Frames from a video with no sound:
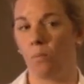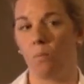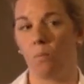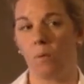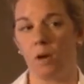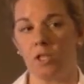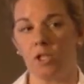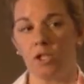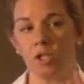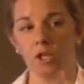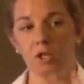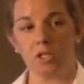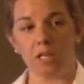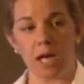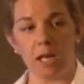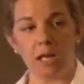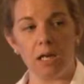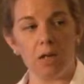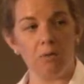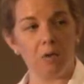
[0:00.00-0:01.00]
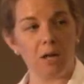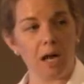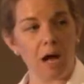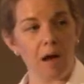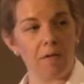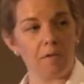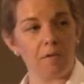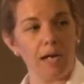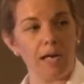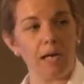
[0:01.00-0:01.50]
Once you're done in
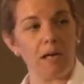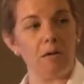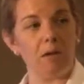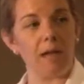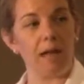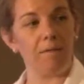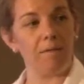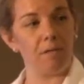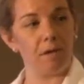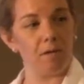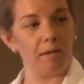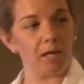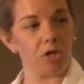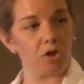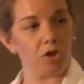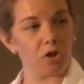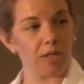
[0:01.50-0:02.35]
recovery and they feel that